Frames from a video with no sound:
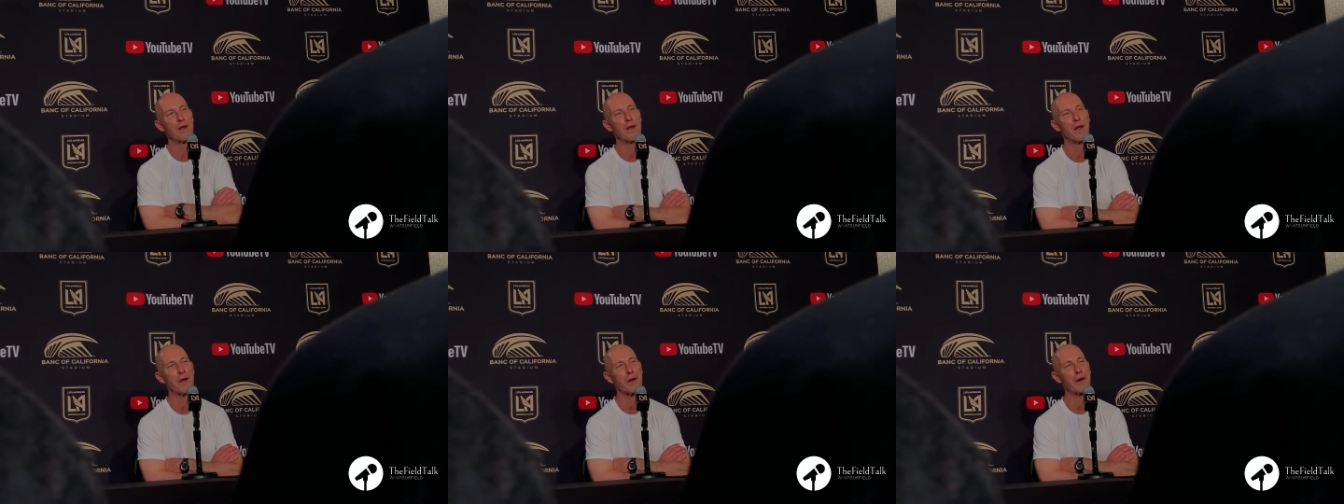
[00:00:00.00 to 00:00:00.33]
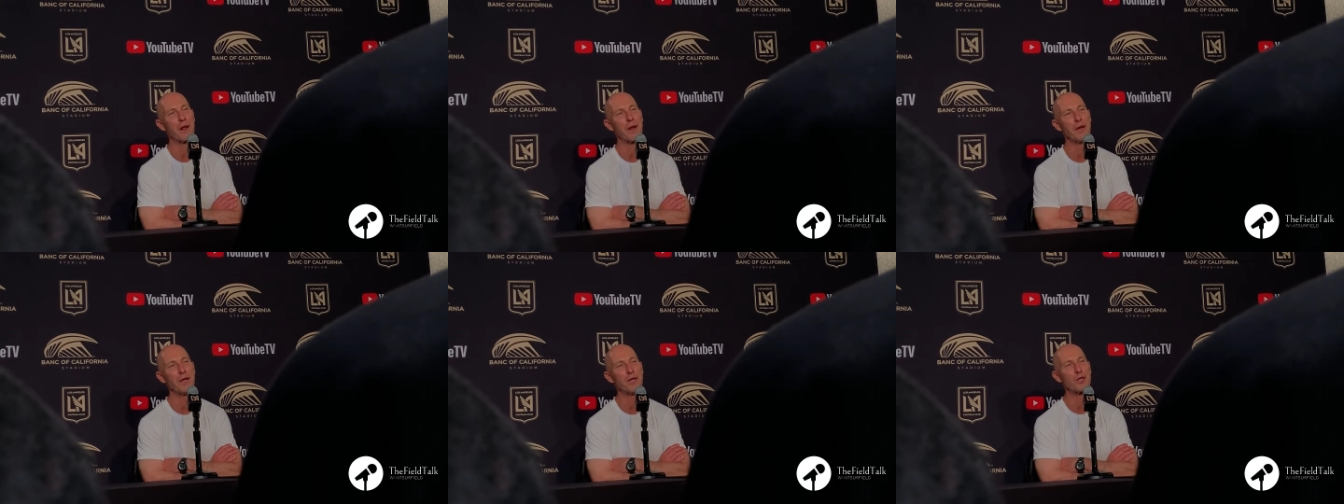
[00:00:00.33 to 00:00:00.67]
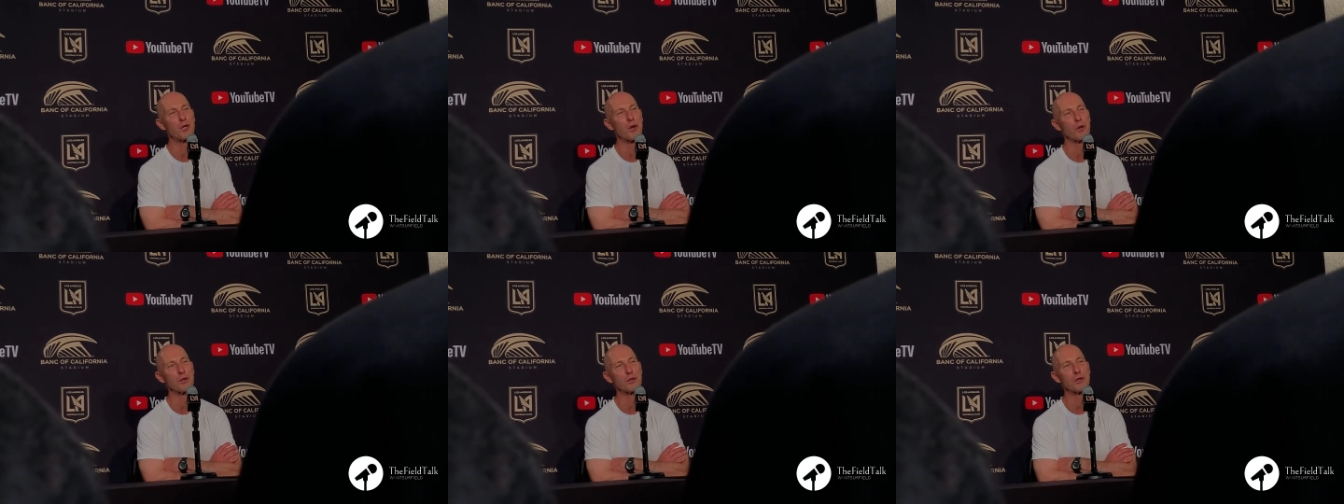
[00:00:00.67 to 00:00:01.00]
And, and, he
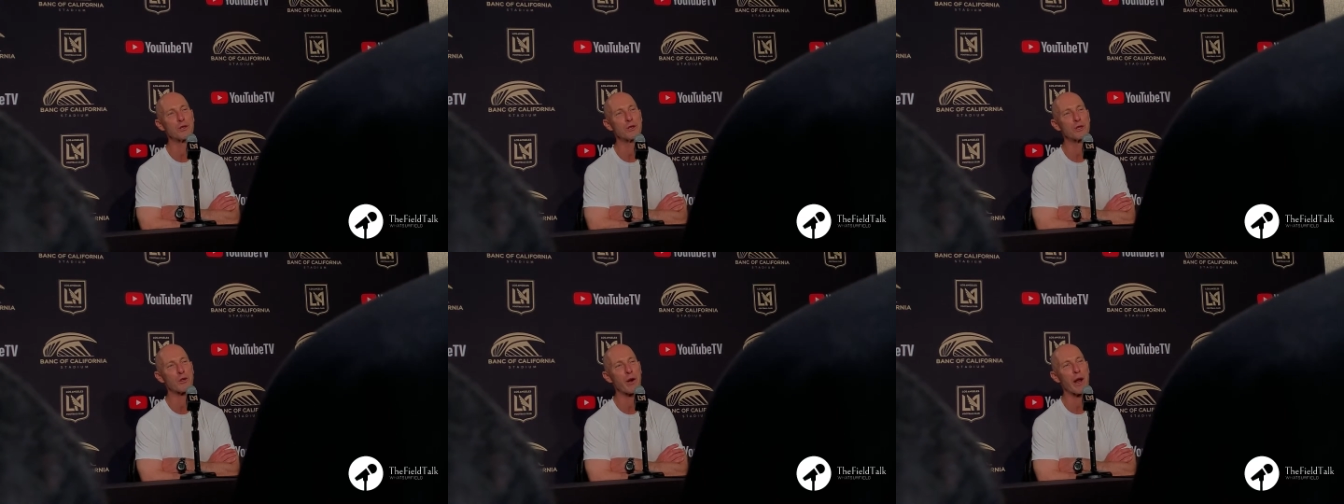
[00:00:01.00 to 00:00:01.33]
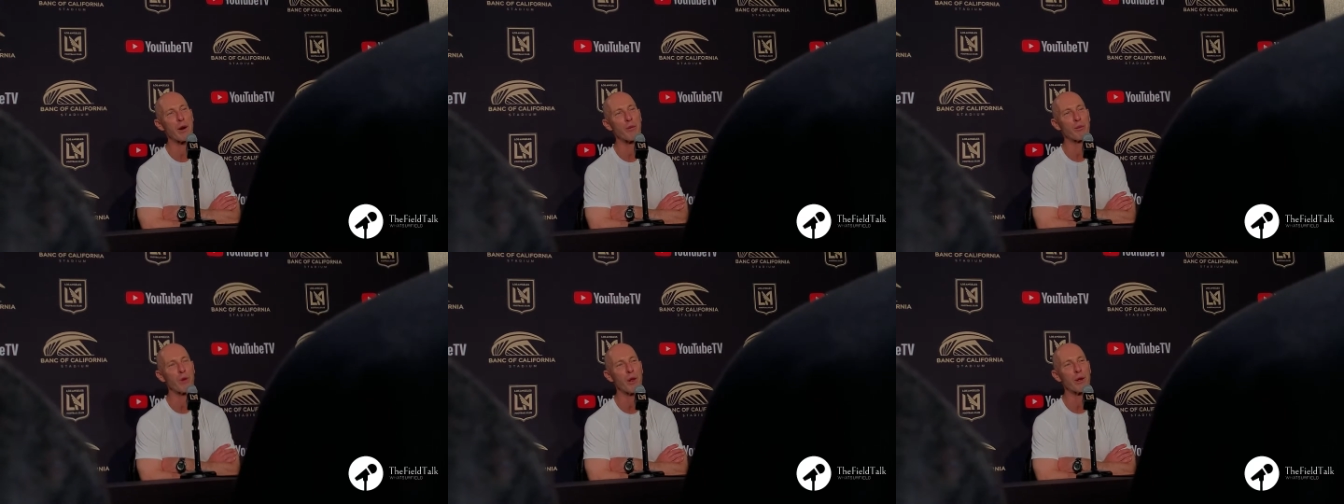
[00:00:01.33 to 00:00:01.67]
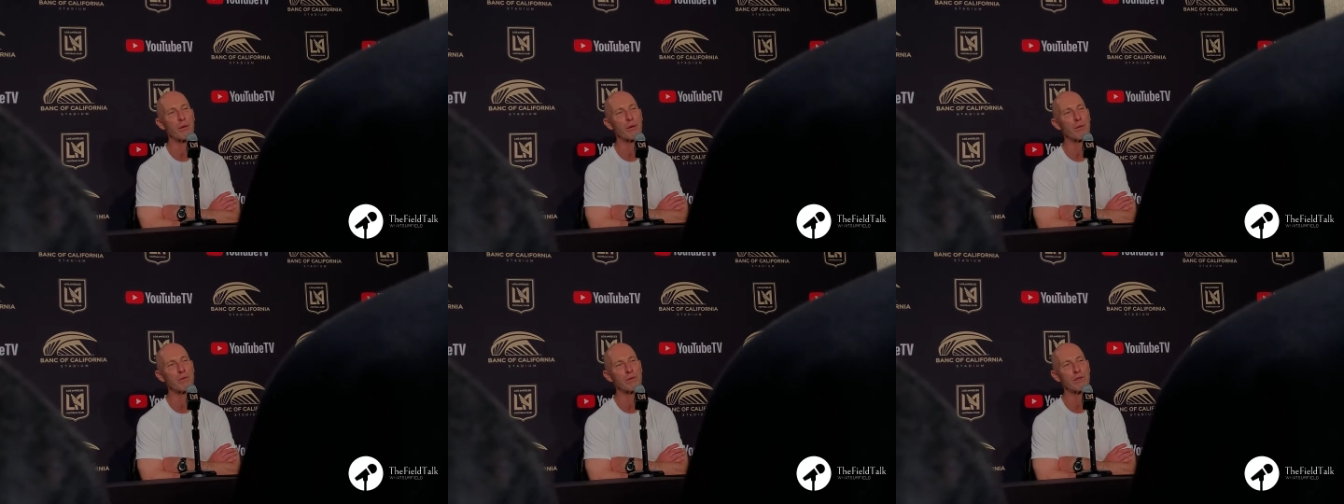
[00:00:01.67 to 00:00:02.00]
chose to try to
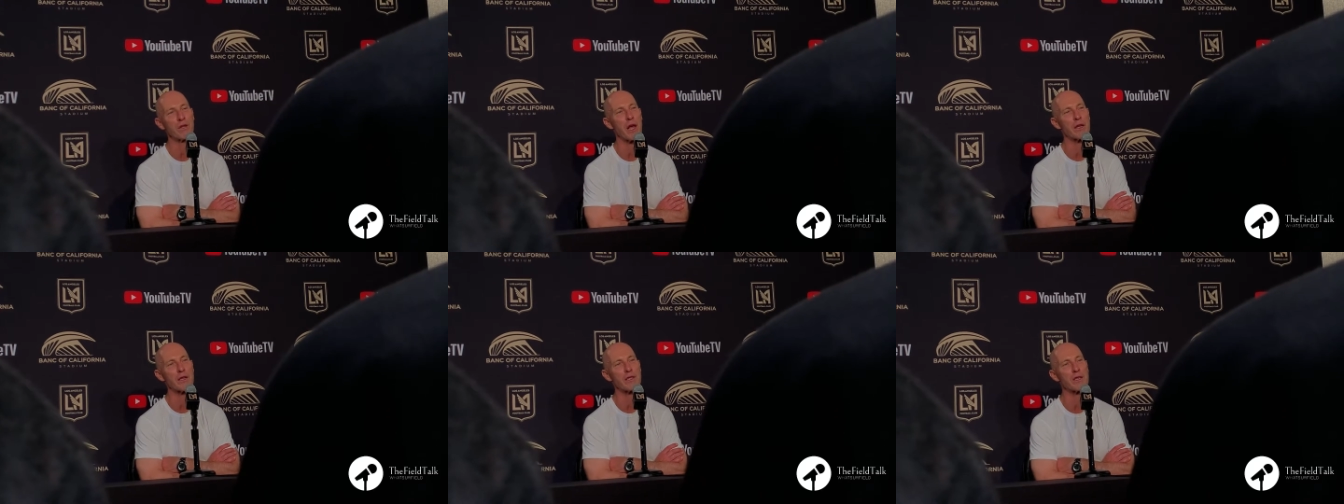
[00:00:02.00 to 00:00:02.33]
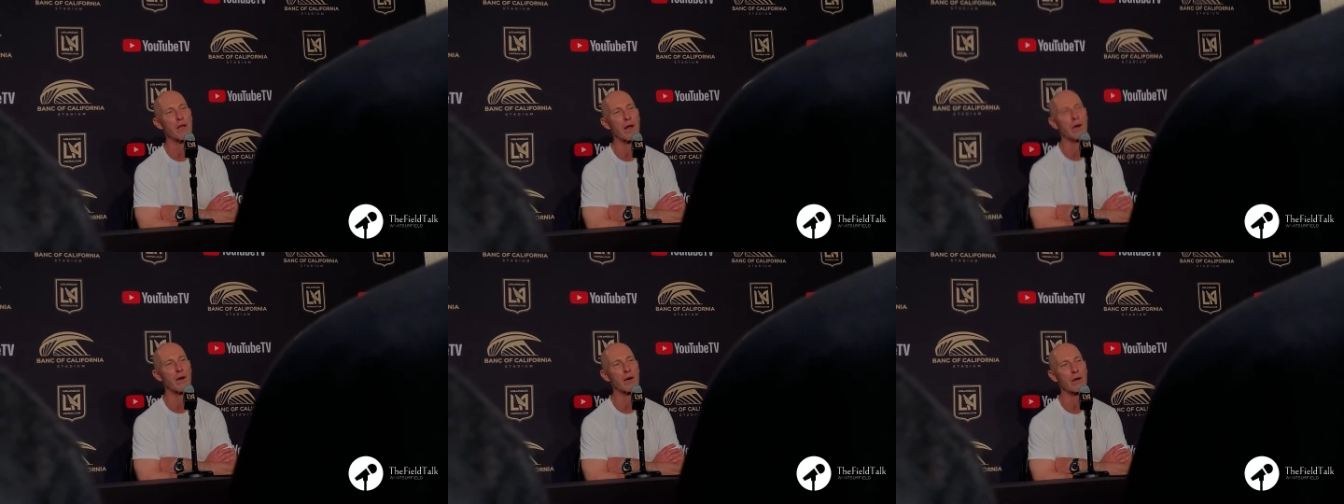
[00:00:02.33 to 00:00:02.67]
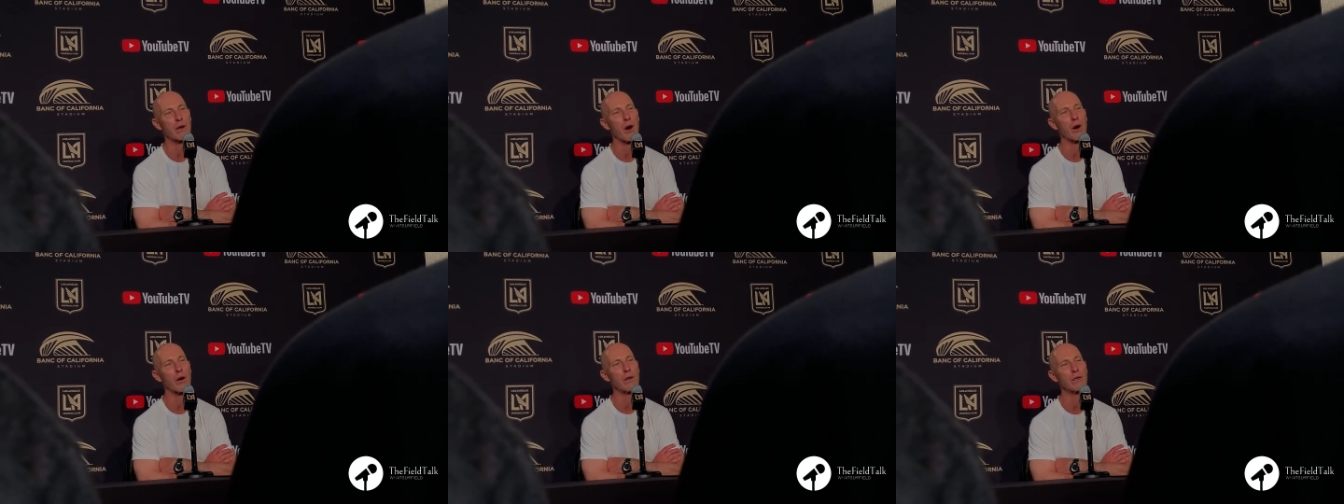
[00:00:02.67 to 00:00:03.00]
play dead center
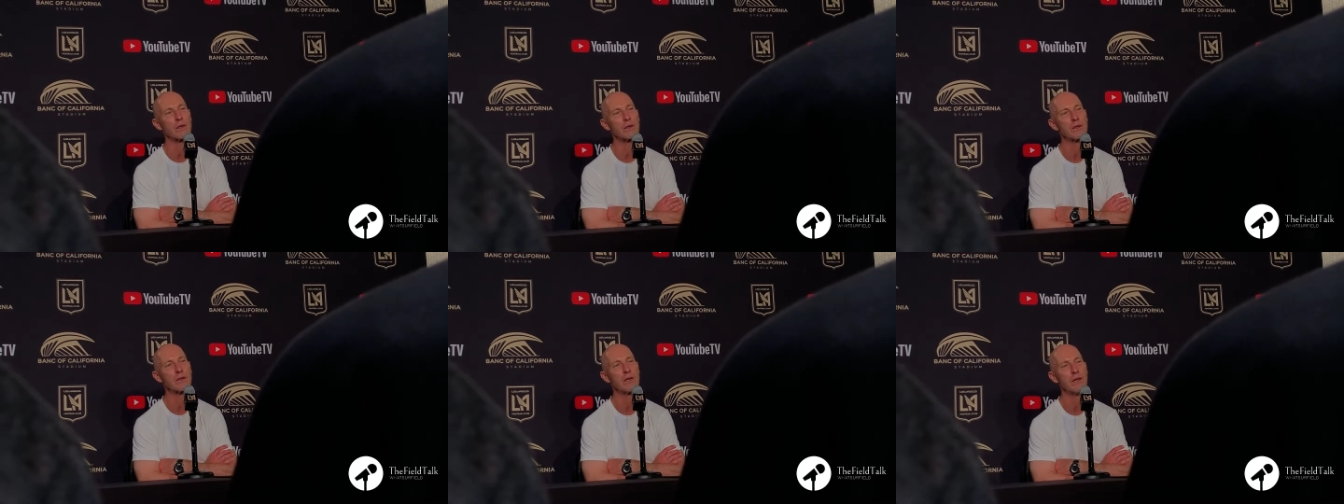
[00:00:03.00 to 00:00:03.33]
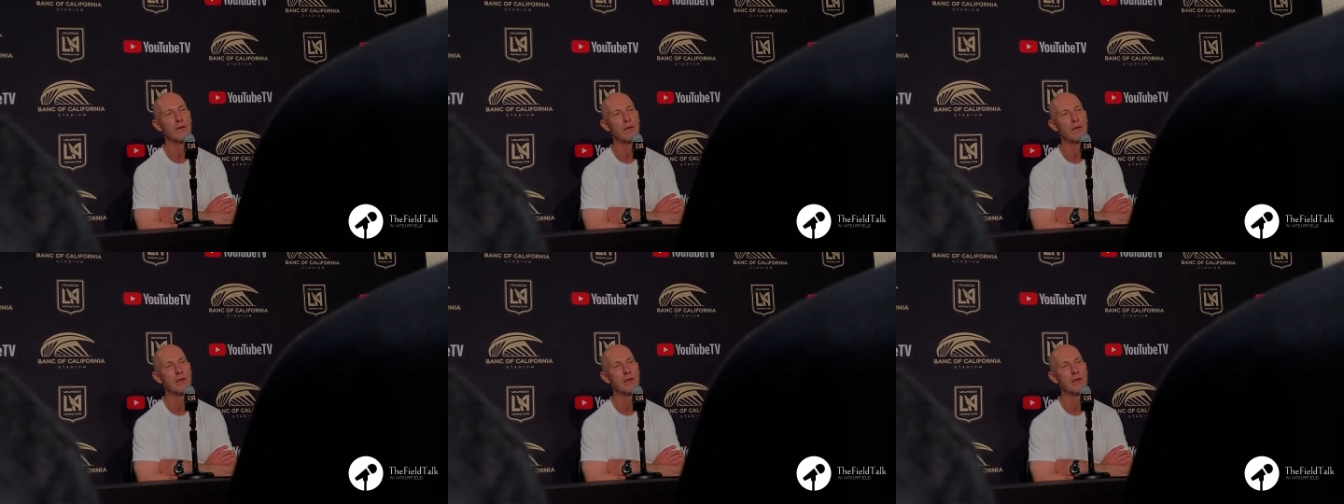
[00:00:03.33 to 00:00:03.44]
to Carlos.